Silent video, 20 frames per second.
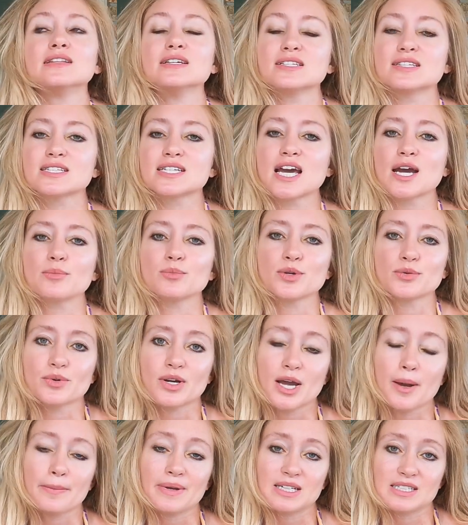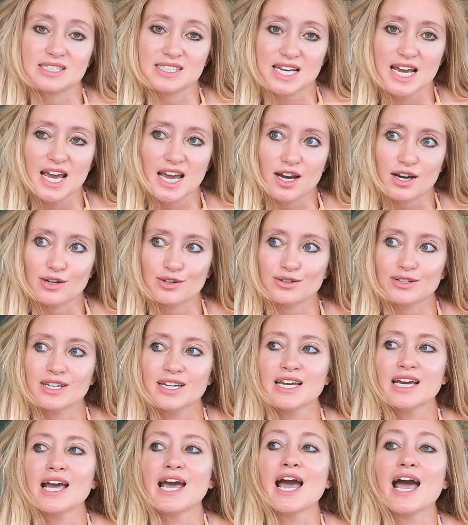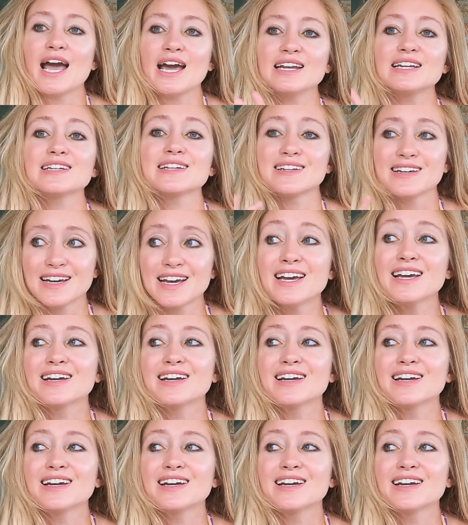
this time we were coming down, and